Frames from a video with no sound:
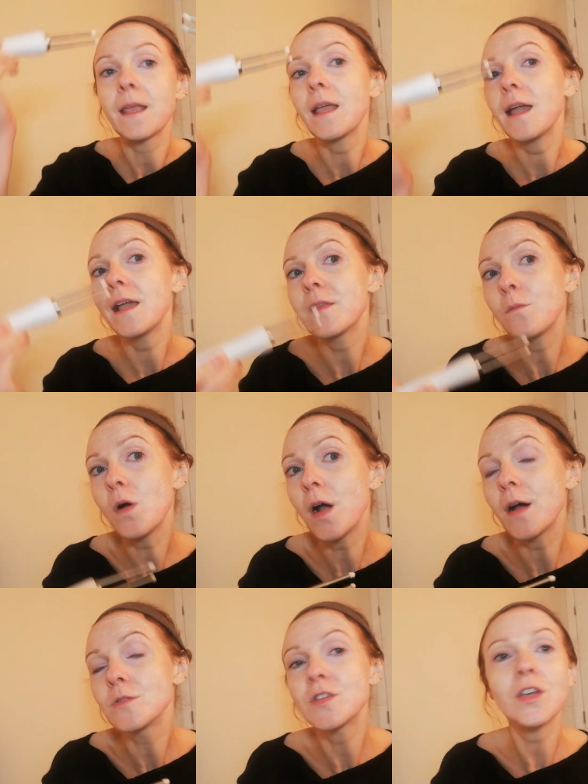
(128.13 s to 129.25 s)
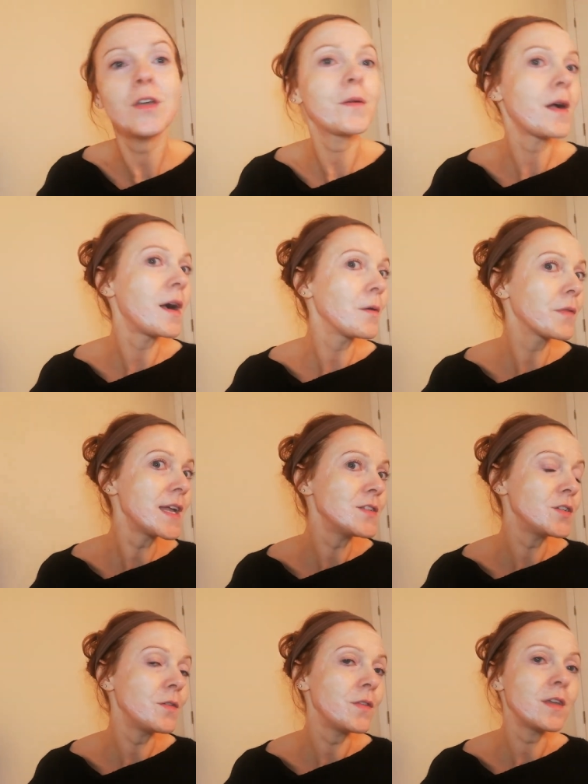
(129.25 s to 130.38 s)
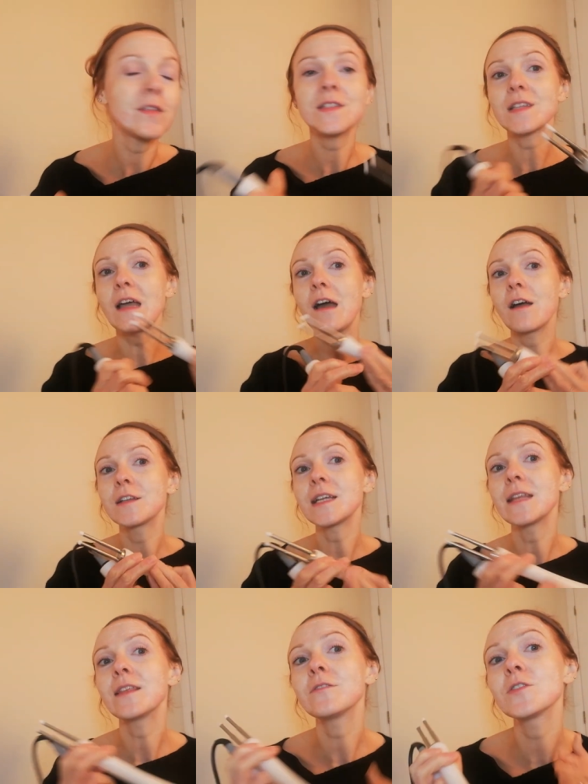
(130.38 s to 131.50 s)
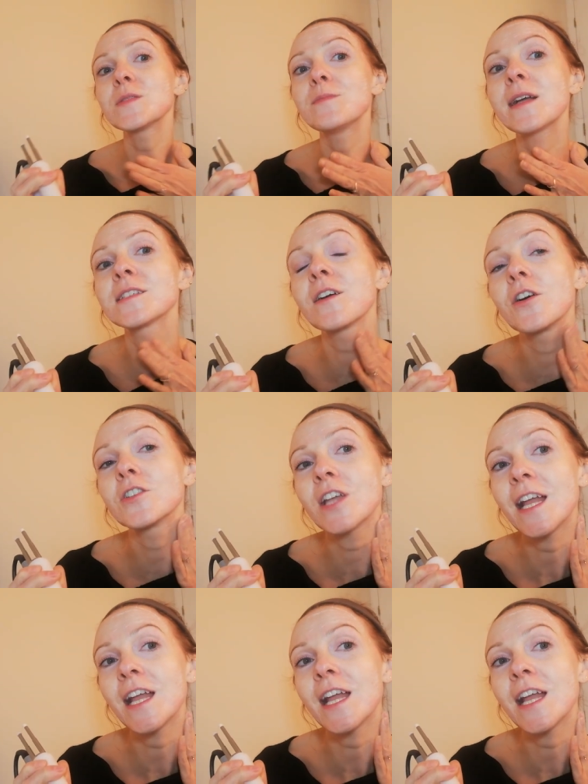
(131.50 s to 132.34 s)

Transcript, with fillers: Okay, and then what I'll do, I'll then do the other side and then just massage